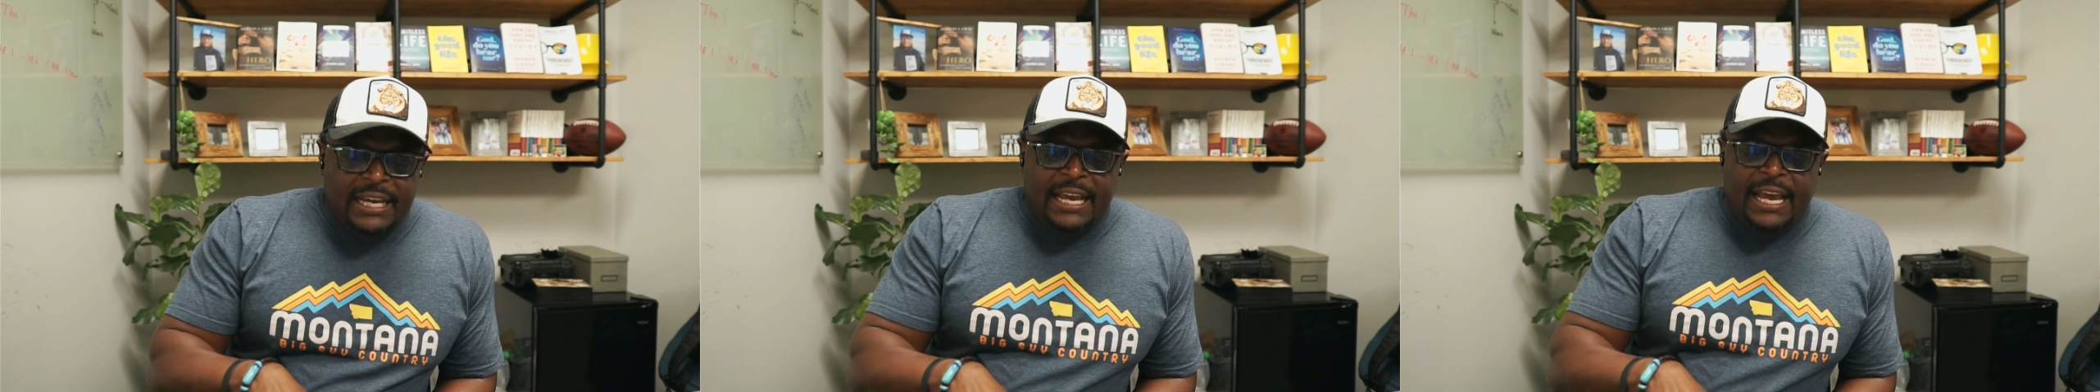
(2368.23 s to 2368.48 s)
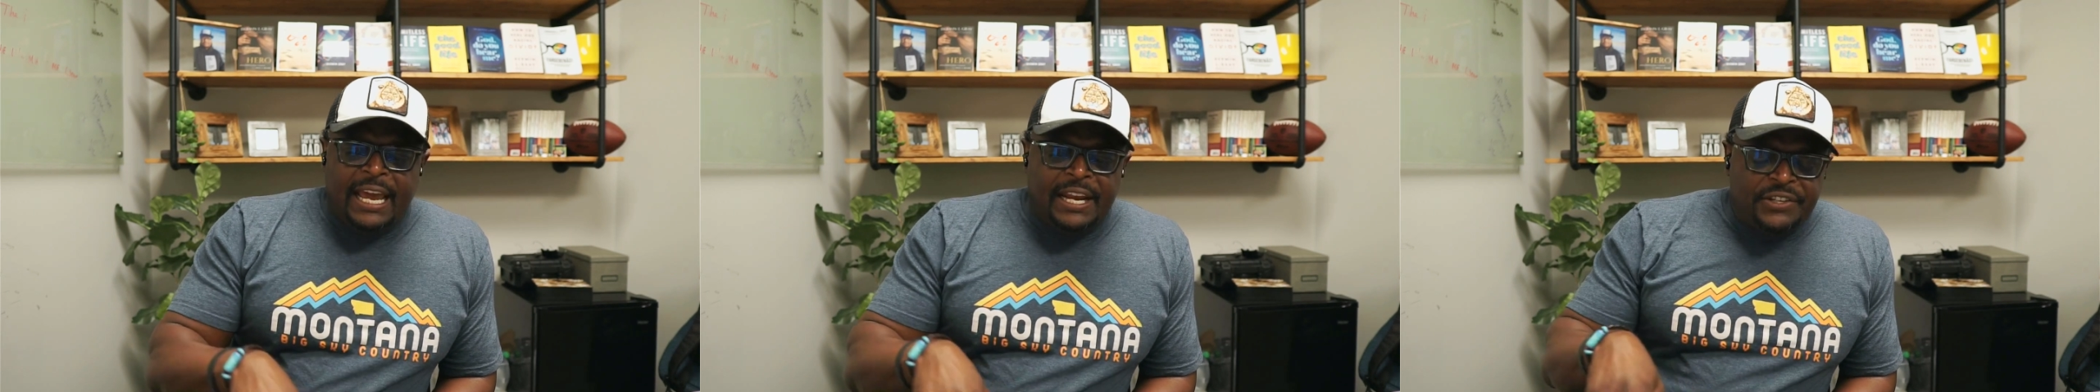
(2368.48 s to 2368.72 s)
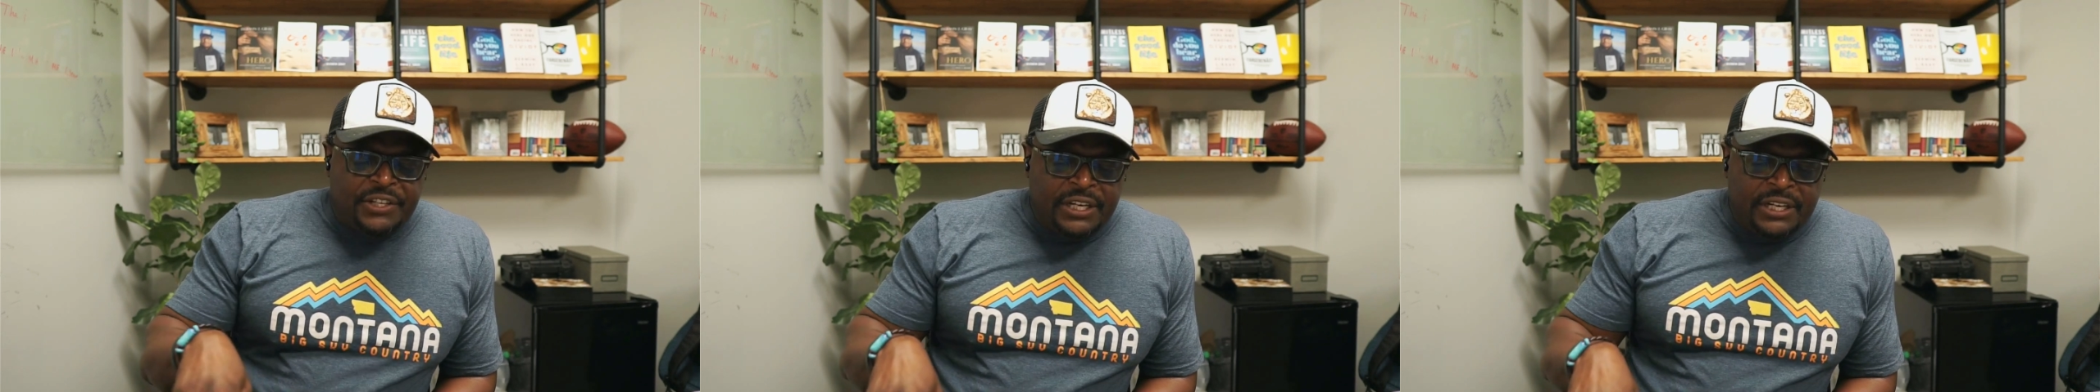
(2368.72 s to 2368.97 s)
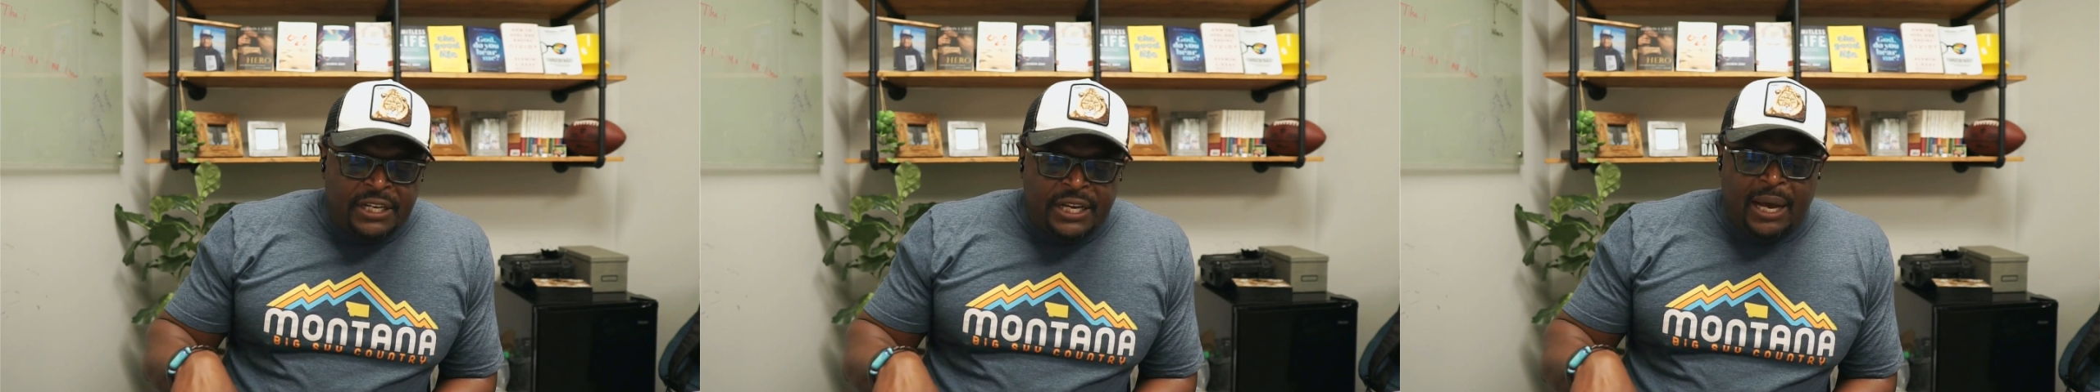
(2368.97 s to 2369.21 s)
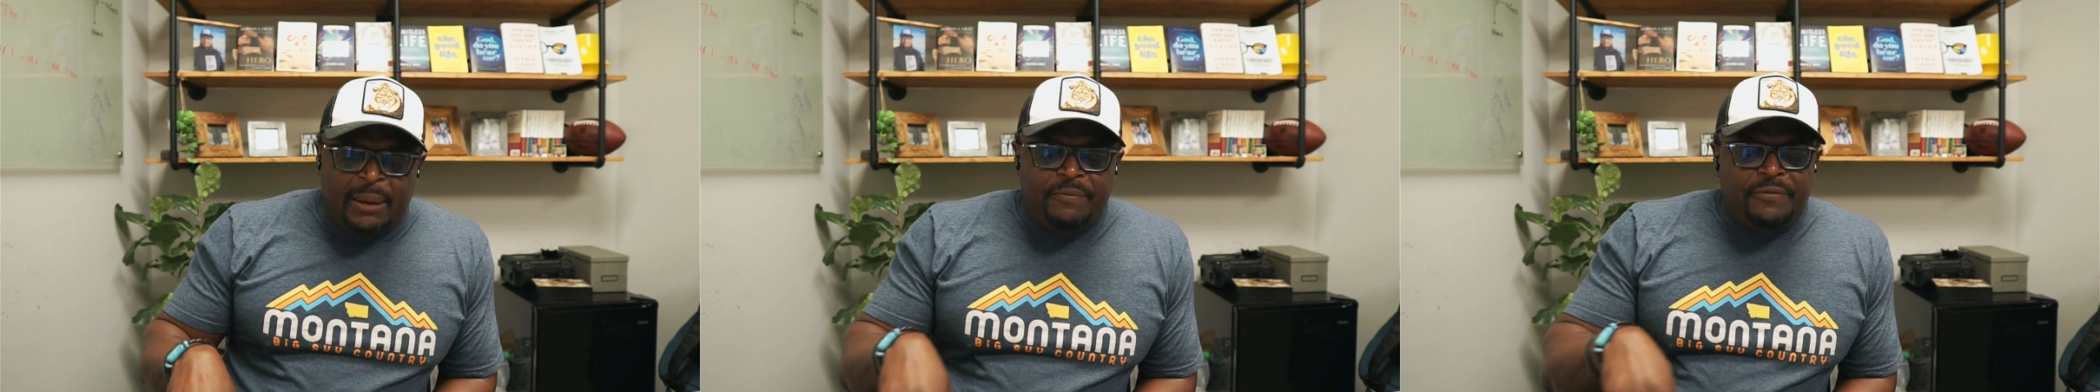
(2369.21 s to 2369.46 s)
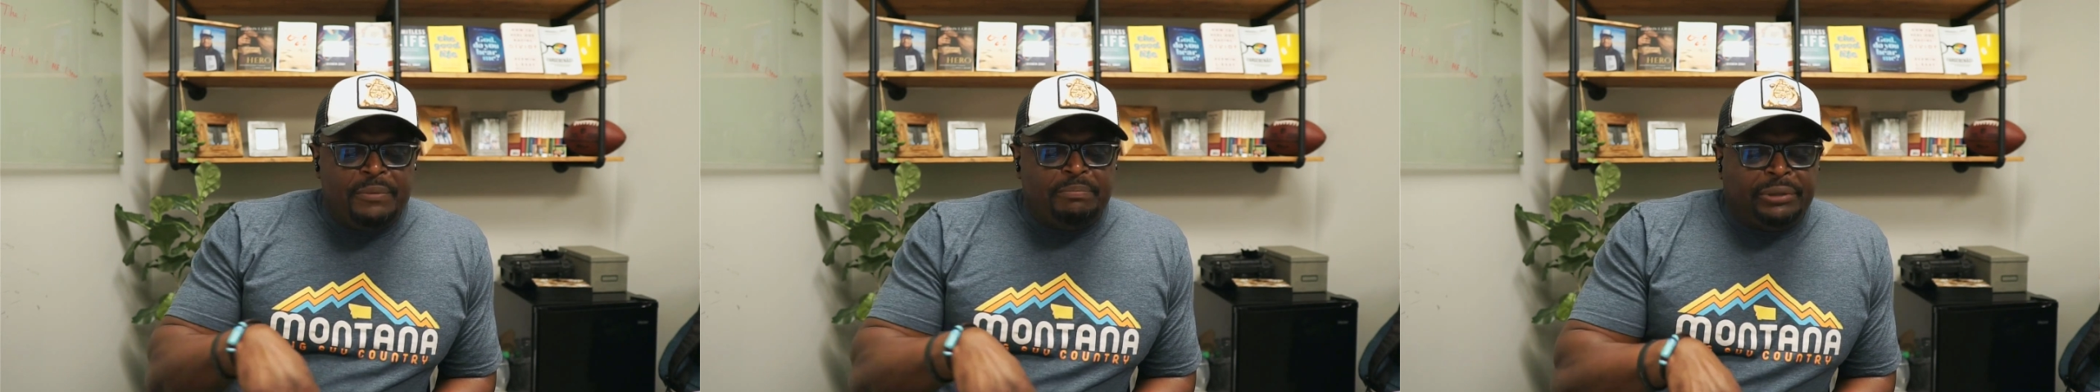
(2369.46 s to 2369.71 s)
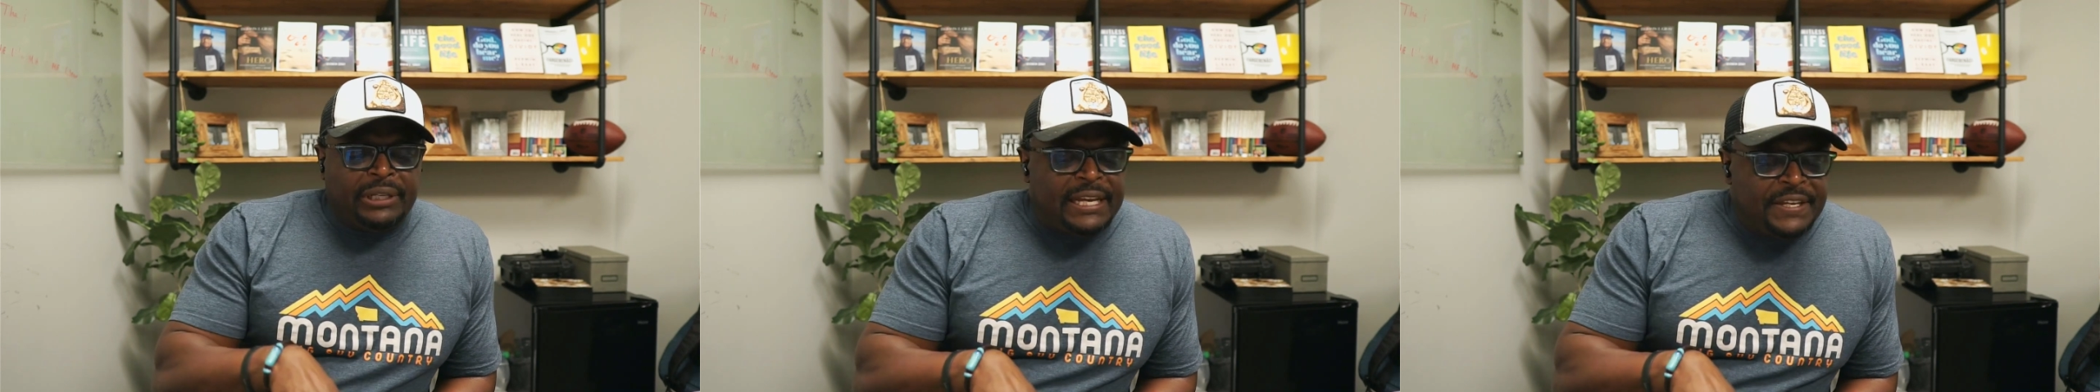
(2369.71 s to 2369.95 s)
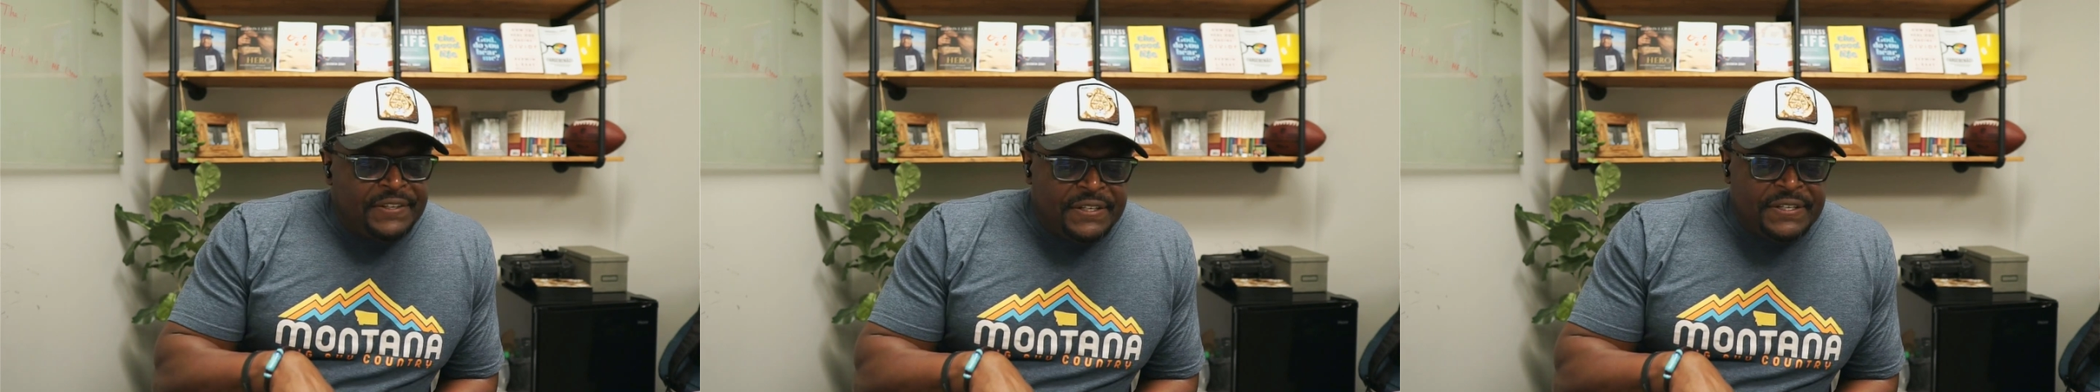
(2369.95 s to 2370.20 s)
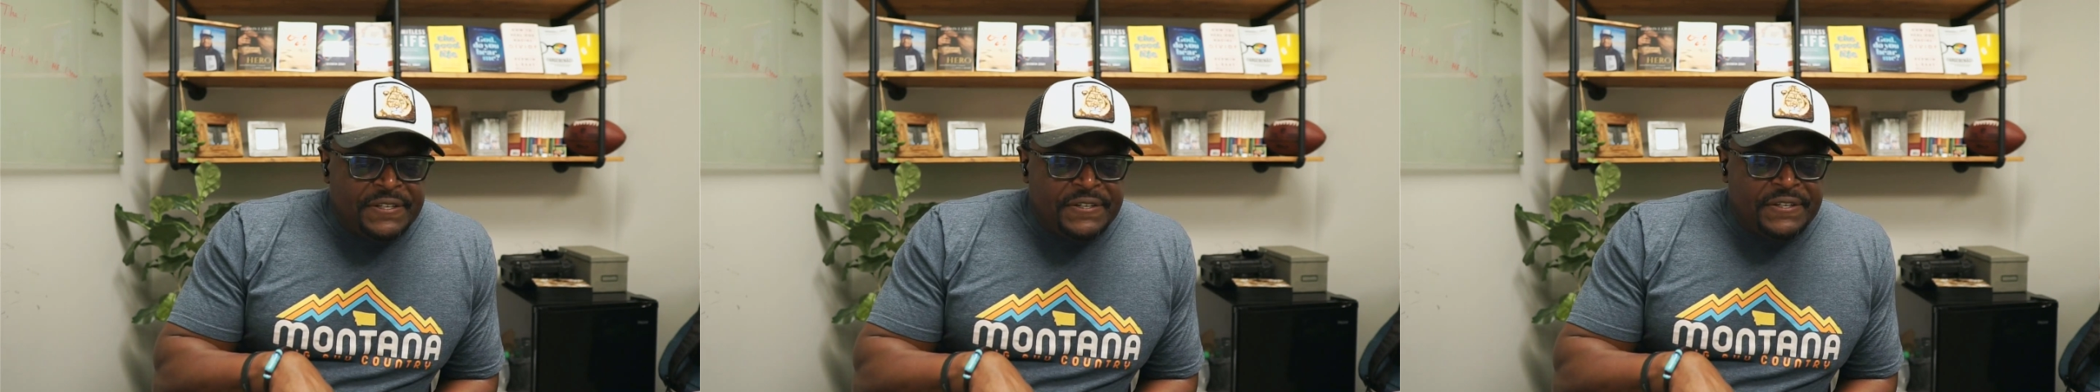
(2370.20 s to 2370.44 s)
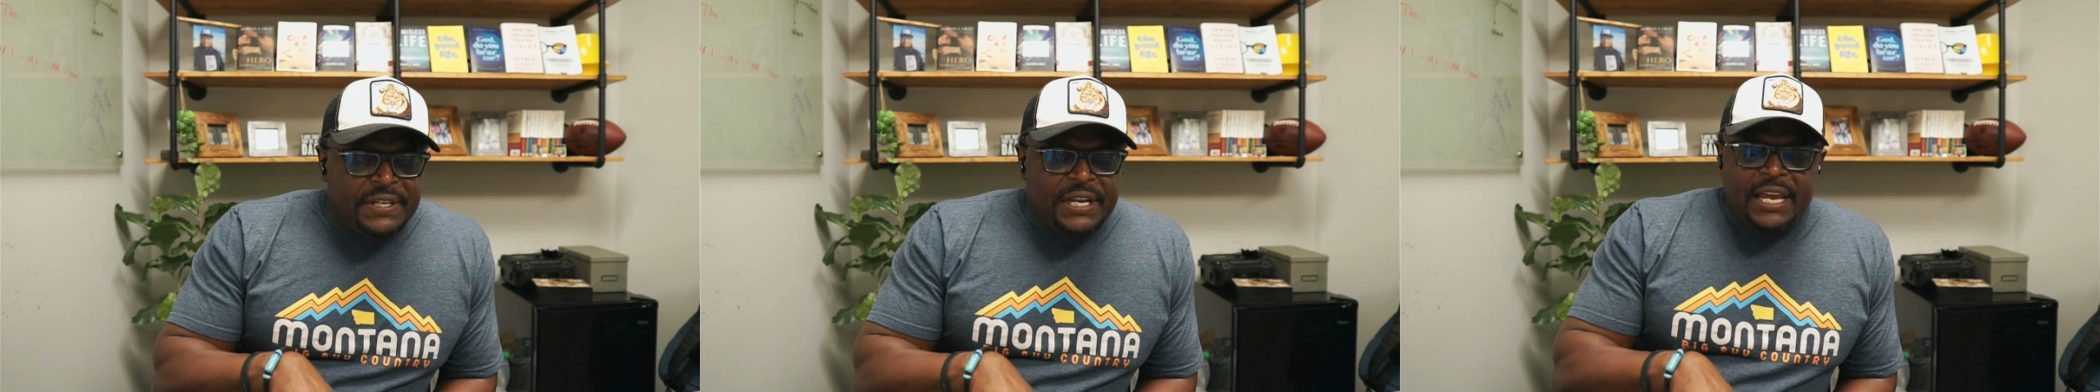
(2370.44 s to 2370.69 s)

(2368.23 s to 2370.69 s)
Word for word: And it's going to come from places